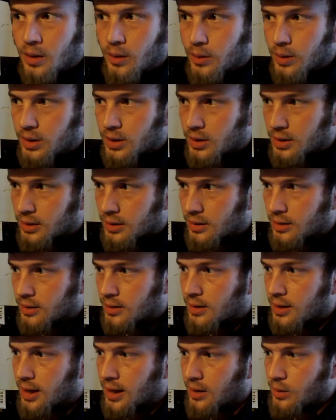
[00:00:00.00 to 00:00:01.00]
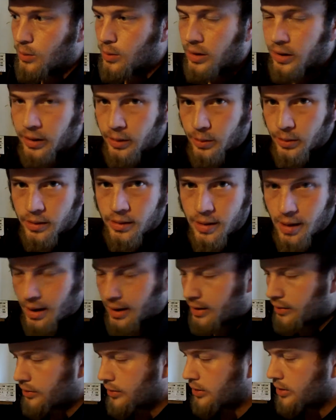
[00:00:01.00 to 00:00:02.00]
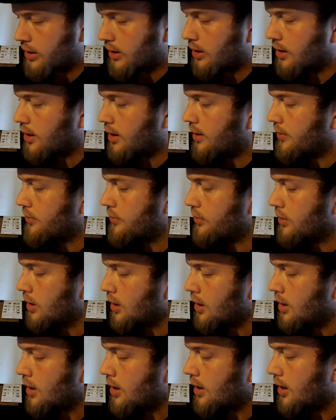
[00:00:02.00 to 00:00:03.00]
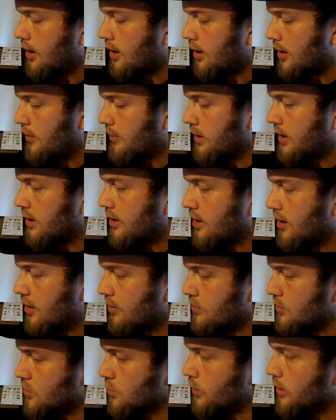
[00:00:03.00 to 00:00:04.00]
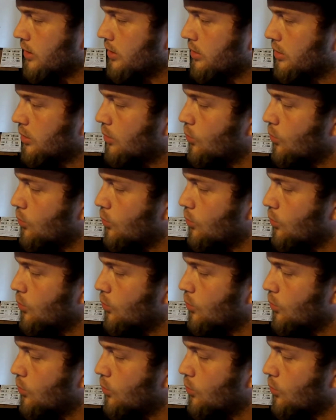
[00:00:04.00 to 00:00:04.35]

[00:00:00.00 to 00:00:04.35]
which is kind of where you would knot everything off. And it comes with